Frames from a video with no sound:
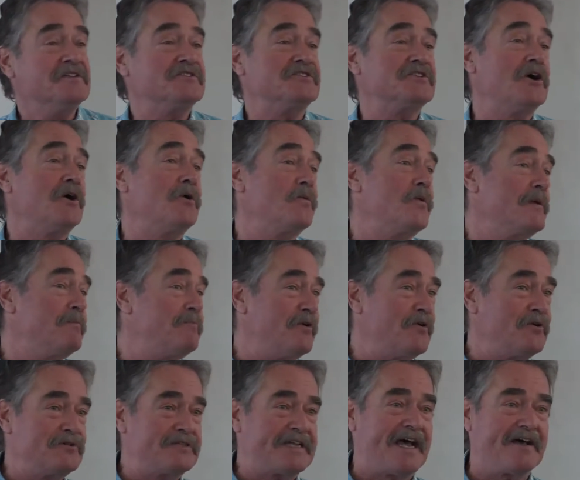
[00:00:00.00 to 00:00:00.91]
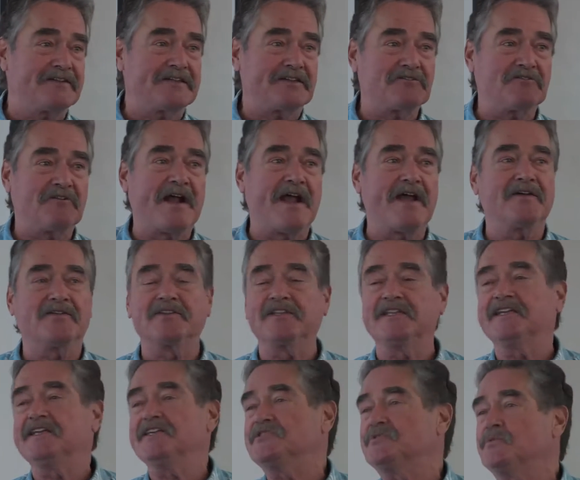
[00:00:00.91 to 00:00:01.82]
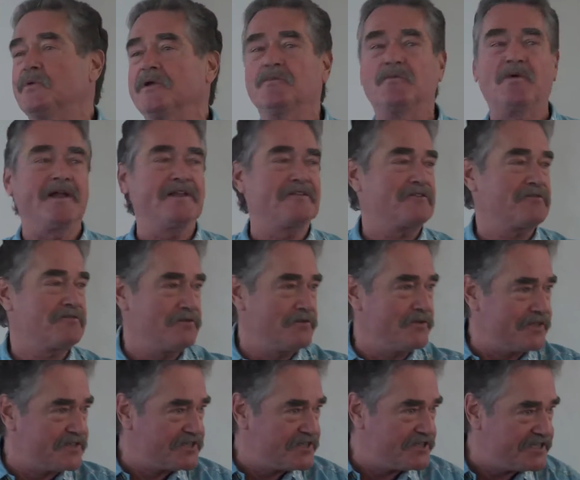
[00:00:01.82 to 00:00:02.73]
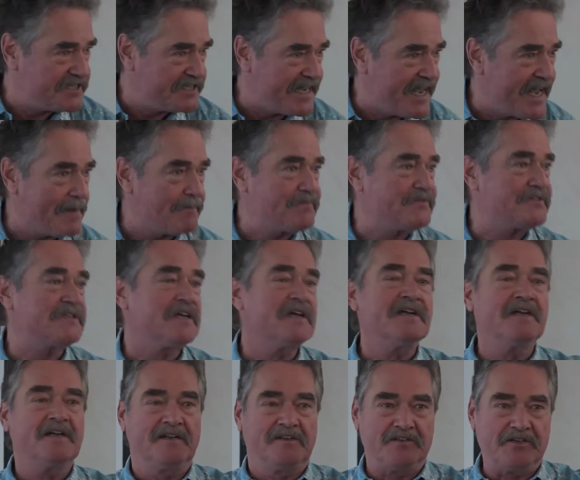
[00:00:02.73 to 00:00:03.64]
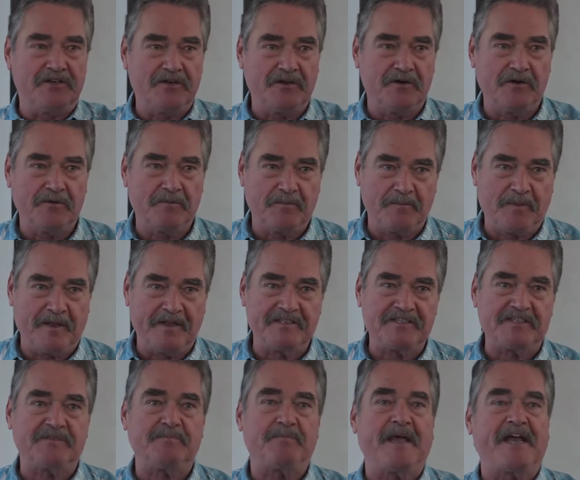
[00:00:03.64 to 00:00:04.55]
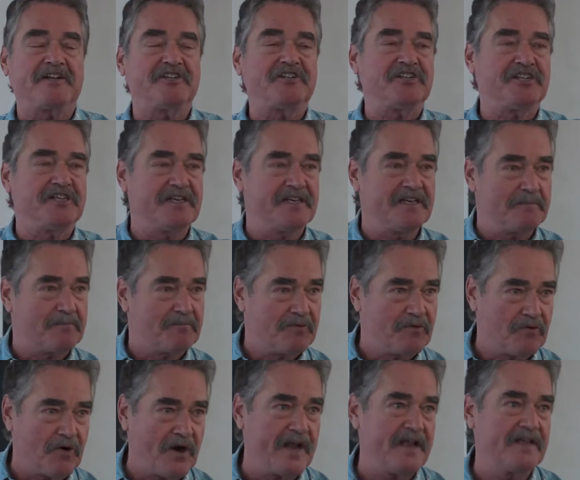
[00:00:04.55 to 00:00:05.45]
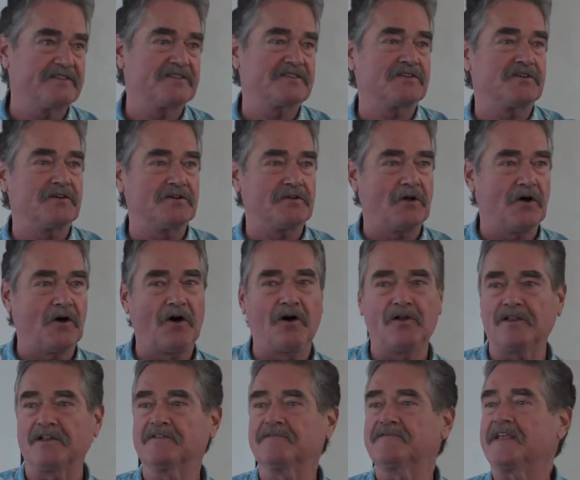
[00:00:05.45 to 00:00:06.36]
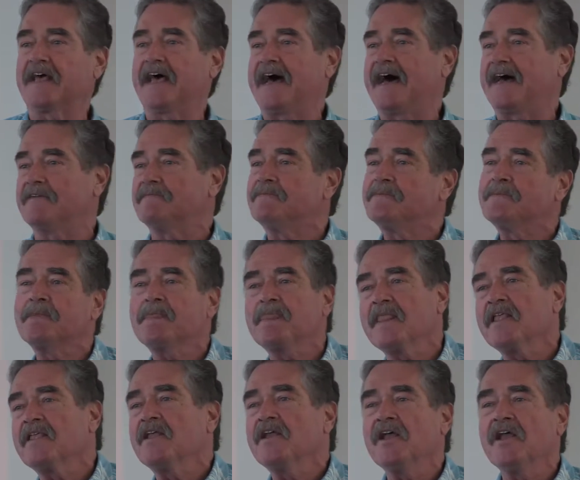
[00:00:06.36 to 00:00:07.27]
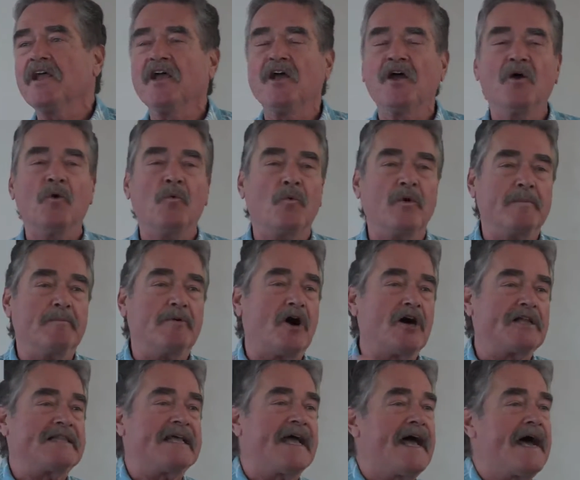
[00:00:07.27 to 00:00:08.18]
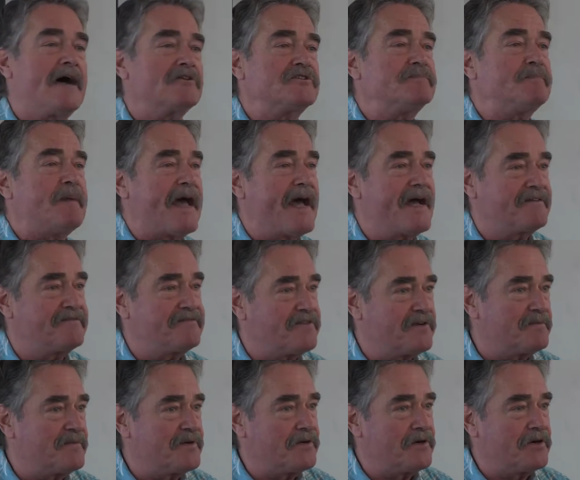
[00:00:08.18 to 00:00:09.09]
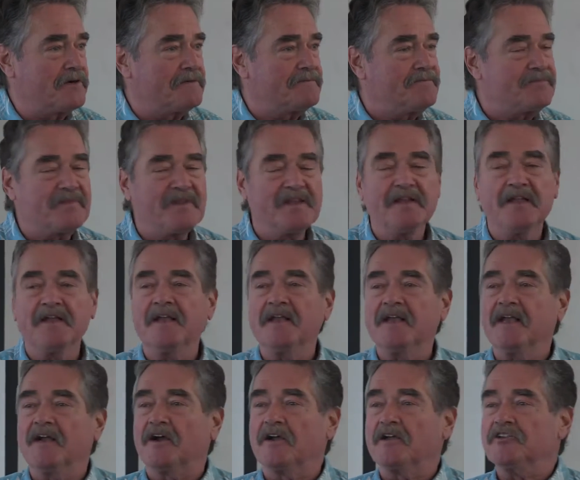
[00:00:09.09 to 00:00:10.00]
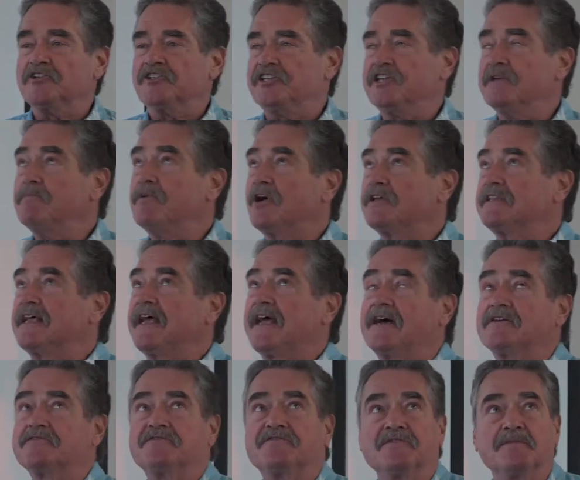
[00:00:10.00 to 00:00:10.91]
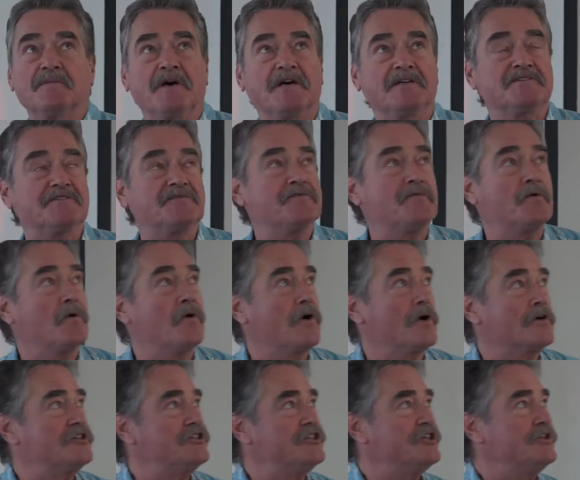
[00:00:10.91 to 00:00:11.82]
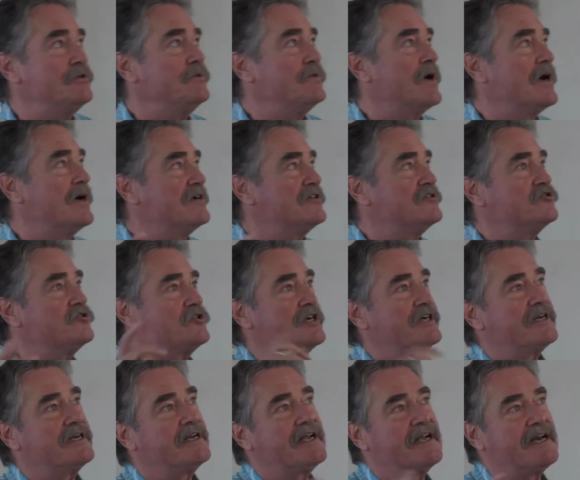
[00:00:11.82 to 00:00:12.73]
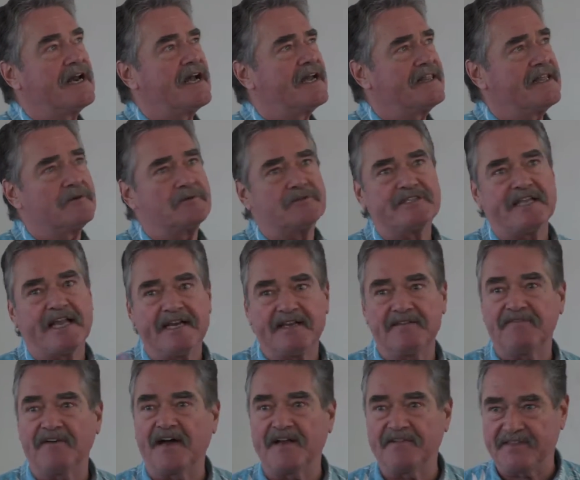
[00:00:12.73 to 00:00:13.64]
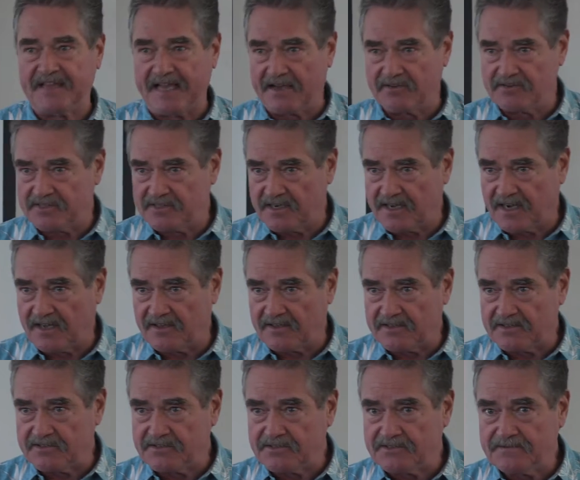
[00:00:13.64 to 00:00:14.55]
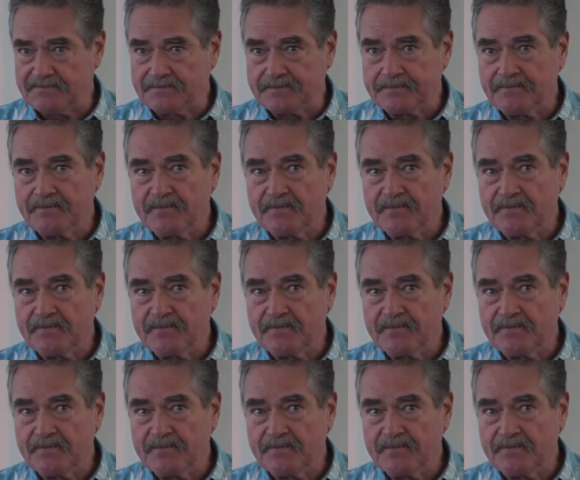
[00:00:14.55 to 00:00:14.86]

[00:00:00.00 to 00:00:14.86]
So we pulled out the ground lease, we went through the steps, new inspection, appraisal, all of that. We bought the house back from her. She bought the house from us for $85,000.